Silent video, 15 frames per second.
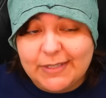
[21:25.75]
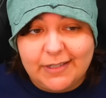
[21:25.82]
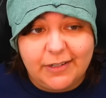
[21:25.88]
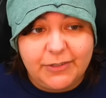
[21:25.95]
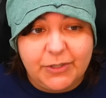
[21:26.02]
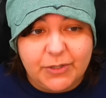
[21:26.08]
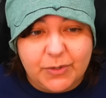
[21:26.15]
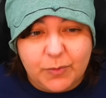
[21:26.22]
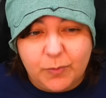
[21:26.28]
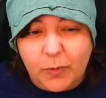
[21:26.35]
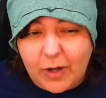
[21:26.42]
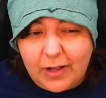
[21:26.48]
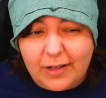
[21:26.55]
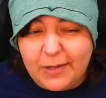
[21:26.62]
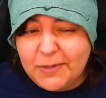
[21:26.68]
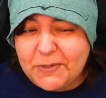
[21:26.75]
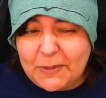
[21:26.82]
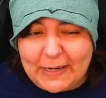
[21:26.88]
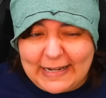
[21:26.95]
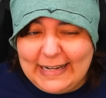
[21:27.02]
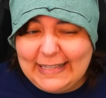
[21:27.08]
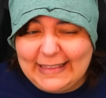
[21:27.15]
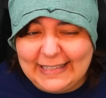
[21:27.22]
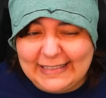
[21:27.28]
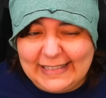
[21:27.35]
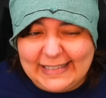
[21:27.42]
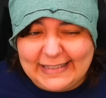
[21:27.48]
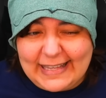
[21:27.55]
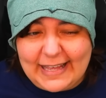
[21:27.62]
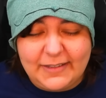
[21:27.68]
it on your walls or anything
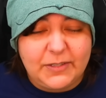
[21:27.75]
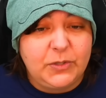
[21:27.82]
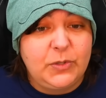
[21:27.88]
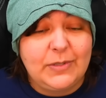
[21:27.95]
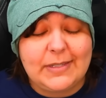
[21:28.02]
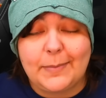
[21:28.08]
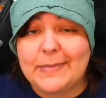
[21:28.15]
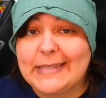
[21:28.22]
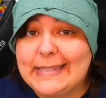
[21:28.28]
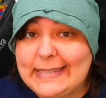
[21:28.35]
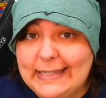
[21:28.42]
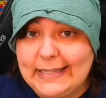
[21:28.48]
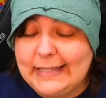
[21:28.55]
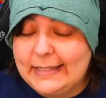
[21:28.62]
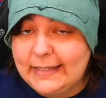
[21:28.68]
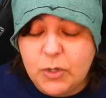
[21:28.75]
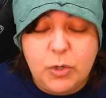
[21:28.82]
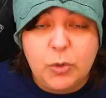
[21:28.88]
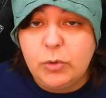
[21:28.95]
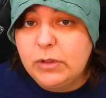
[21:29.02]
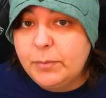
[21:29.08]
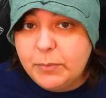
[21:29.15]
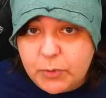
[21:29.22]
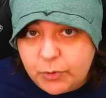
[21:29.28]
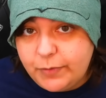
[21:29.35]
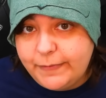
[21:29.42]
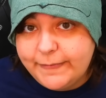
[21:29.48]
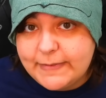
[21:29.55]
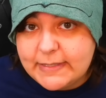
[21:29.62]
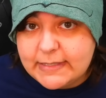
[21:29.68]
like that to do some sick, cool
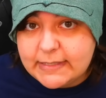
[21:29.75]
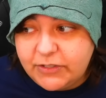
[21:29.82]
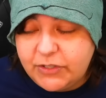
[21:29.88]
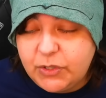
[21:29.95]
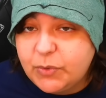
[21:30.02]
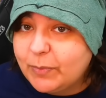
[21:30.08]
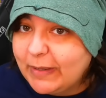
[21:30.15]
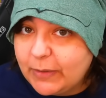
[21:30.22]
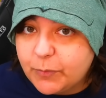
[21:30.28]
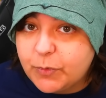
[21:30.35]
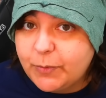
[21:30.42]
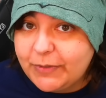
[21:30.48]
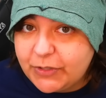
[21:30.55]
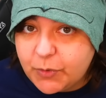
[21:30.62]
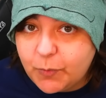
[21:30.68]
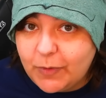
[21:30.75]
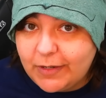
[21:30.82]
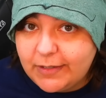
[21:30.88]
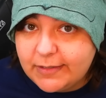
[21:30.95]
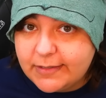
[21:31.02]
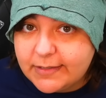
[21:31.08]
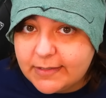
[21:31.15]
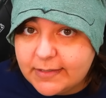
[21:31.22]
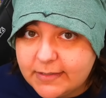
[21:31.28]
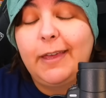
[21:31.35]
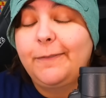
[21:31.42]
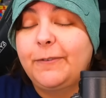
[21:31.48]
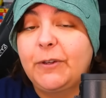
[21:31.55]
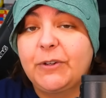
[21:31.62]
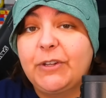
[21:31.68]
moves. You might ruin your walls.
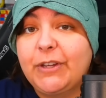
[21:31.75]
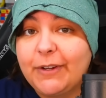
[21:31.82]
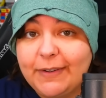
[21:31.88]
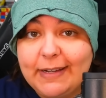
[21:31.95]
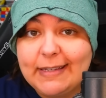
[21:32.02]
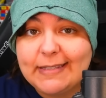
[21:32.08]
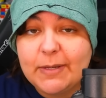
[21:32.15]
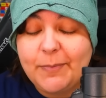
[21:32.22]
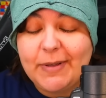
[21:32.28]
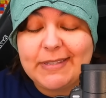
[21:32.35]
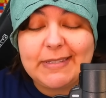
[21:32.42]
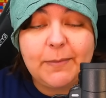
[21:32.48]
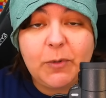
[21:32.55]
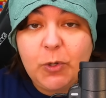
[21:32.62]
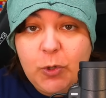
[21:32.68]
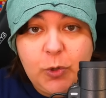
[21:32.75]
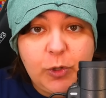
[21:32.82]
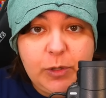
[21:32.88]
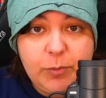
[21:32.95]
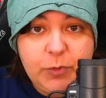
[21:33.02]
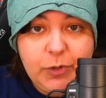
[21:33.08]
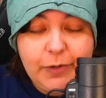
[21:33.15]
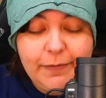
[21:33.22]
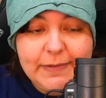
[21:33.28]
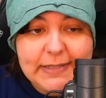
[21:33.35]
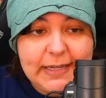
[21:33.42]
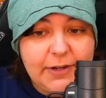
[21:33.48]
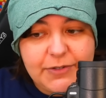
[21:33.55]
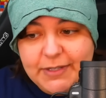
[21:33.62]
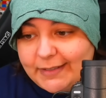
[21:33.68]
If you're curious about some cool moves,
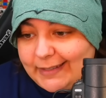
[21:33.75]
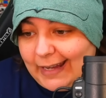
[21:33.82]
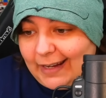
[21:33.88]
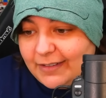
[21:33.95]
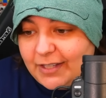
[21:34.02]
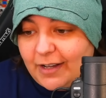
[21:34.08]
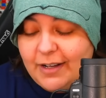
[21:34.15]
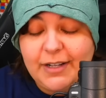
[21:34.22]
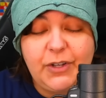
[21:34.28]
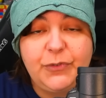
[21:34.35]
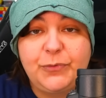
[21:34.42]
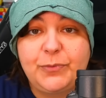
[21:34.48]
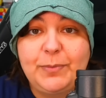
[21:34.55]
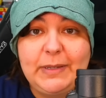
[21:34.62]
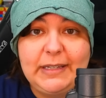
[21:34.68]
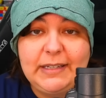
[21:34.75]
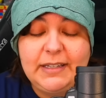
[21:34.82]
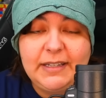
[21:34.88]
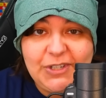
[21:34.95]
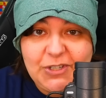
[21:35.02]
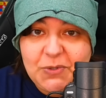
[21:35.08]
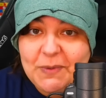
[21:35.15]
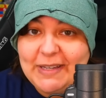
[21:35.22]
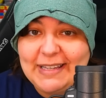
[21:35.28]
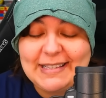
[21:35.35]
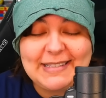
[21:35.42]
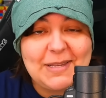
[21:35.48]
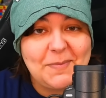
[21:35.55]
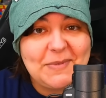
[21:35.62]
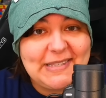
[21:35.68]
here's a TikTok of me doing
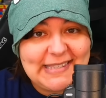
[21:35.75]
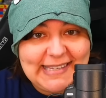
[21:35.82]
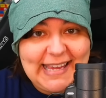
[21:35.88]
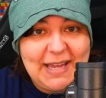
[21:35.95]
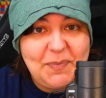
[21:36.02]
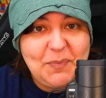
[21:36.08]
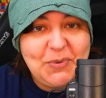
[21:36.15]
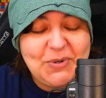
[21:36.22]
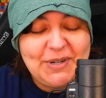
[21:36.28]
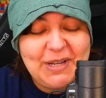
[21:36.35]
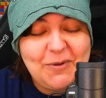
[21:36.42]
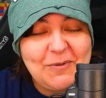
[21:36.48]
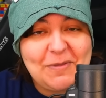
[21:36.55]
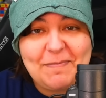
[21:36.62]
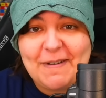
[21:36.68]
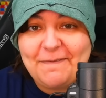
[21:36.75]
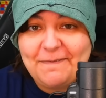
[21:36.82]
some skateboarding with my